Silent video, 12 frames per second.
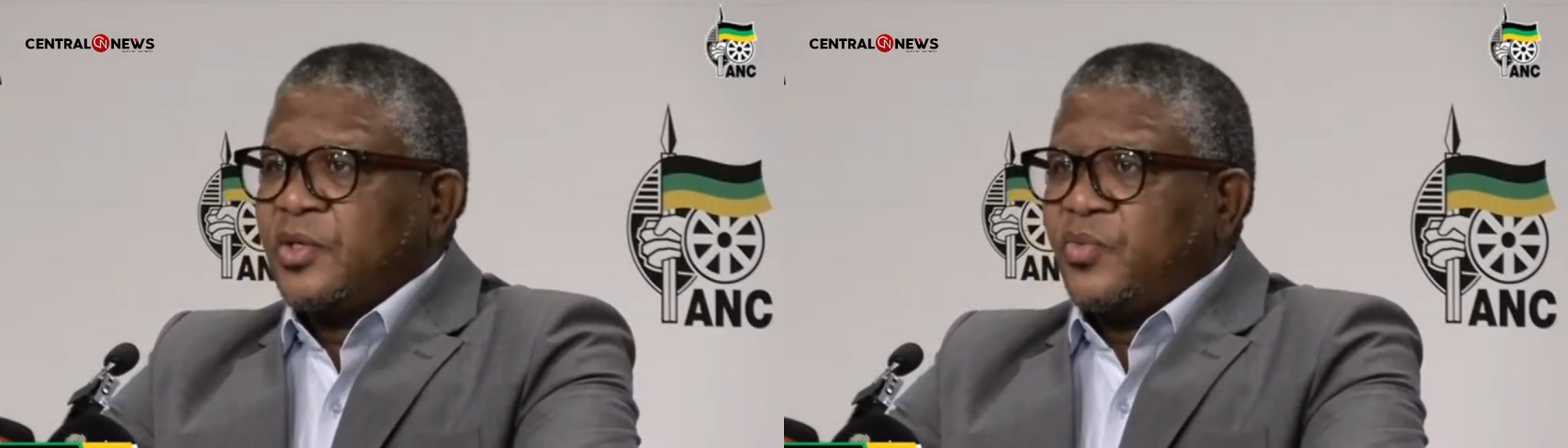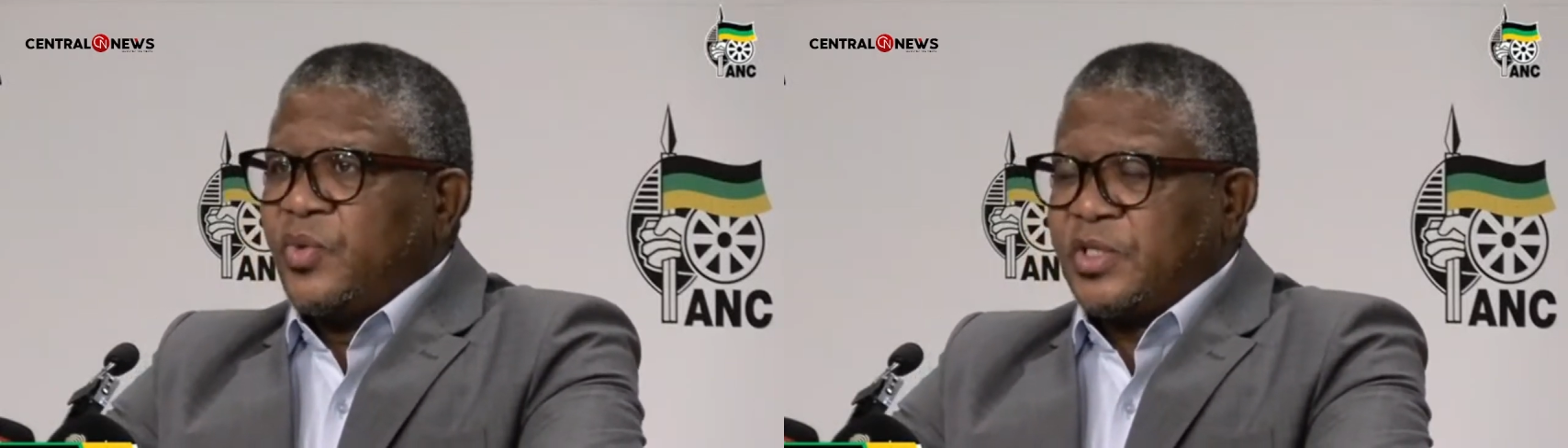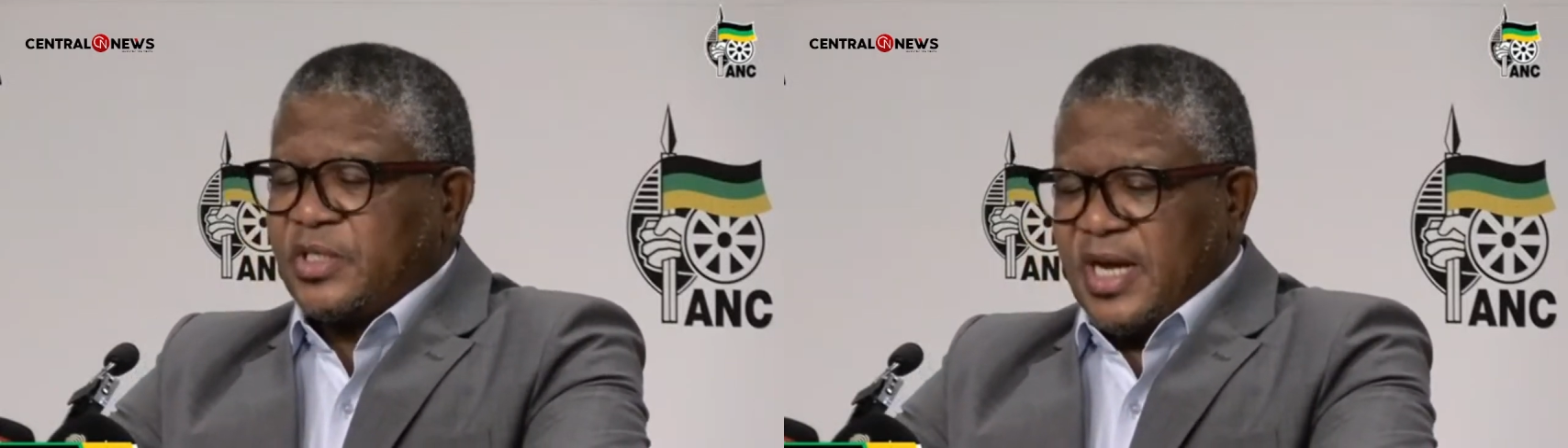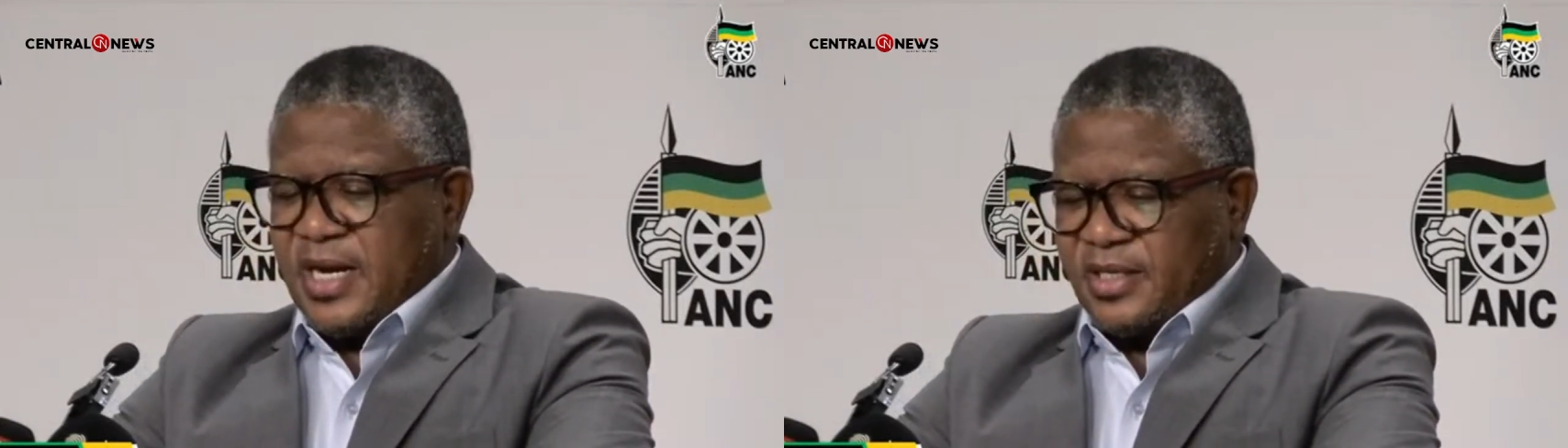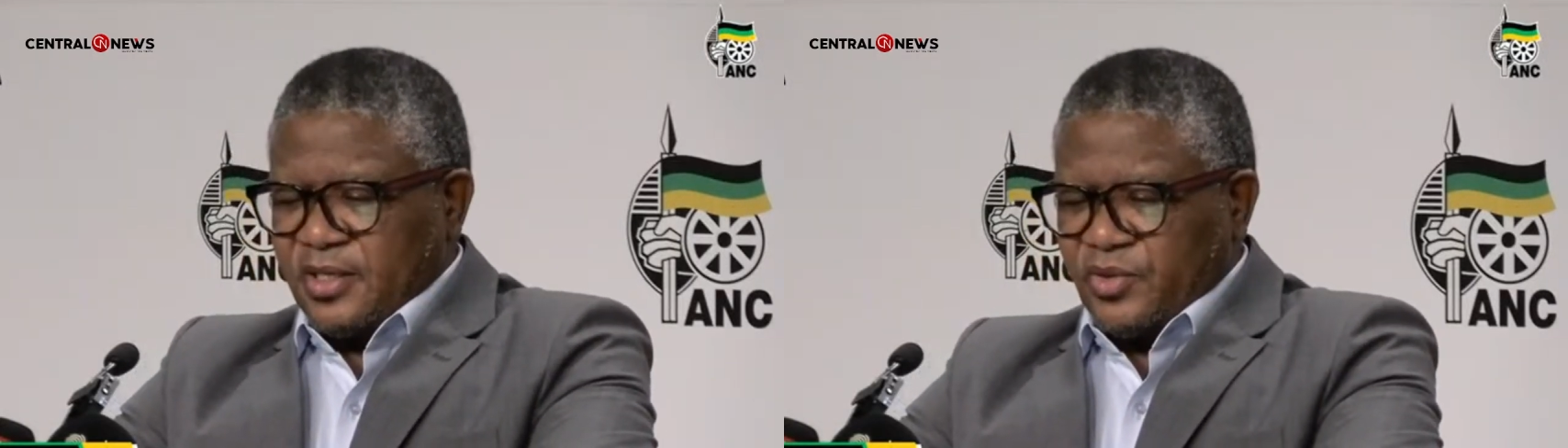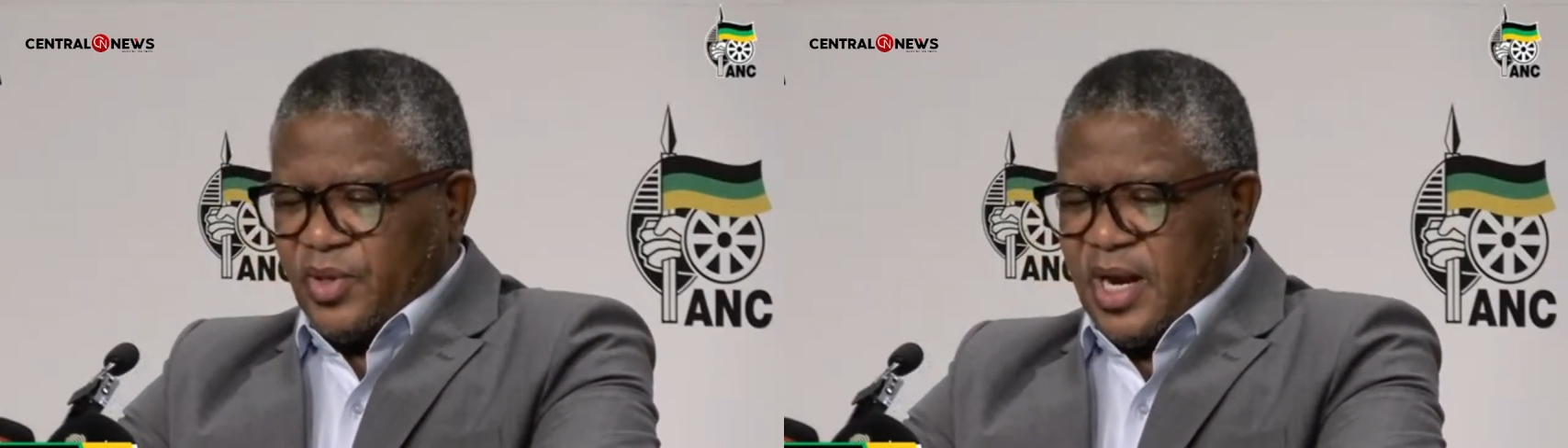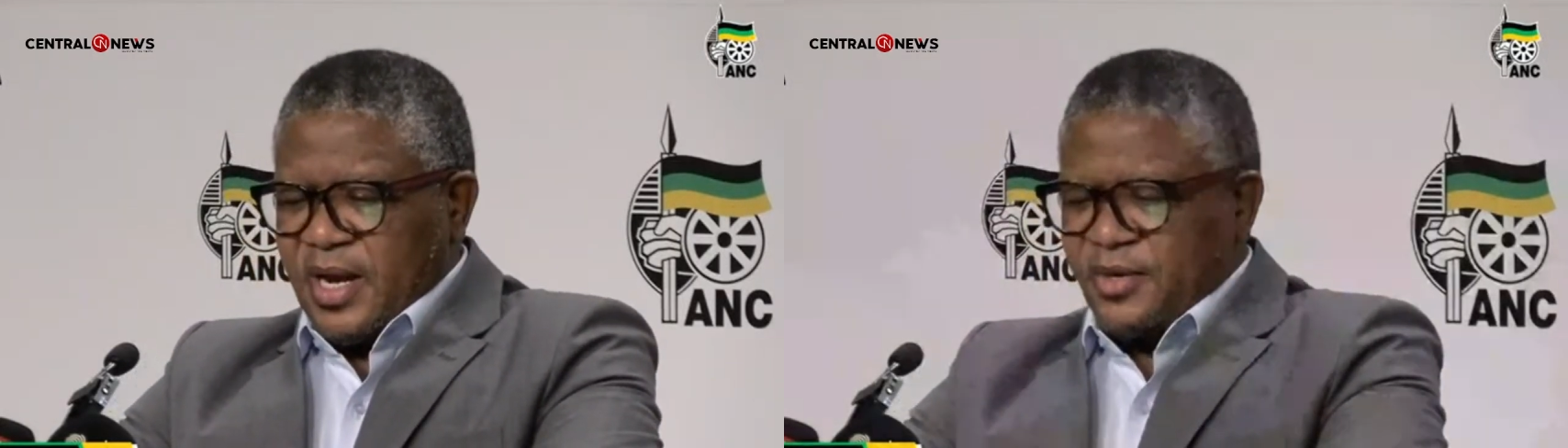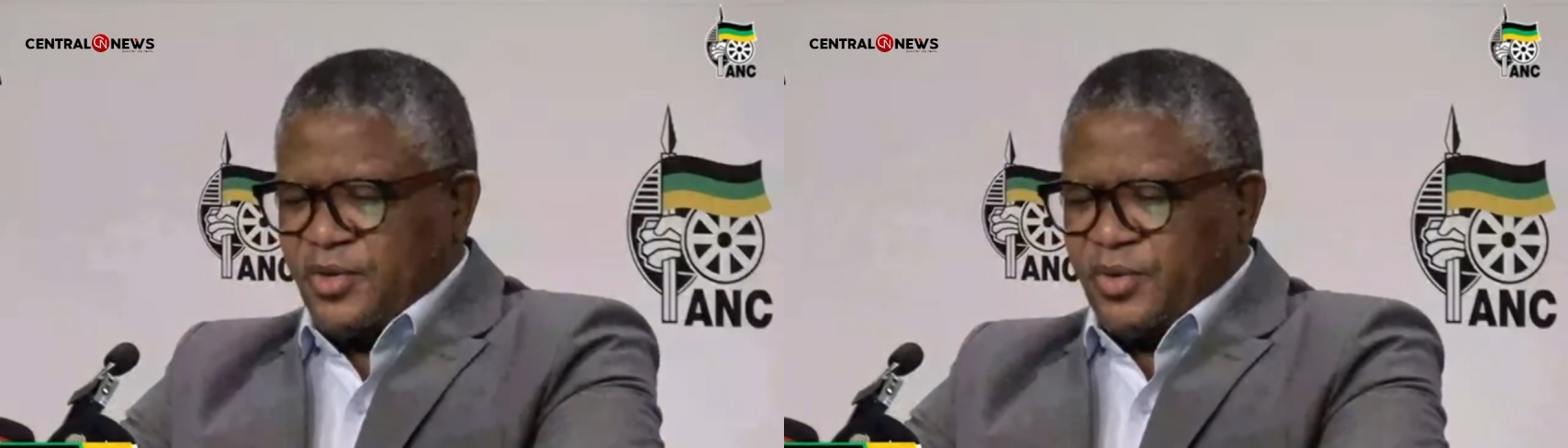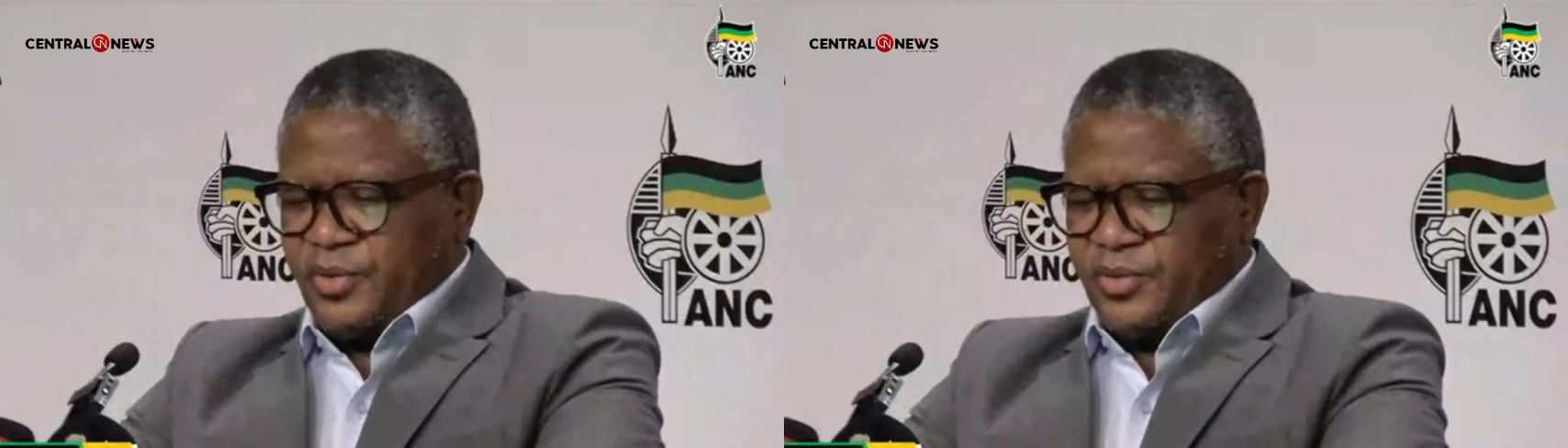we'll start at Orlando.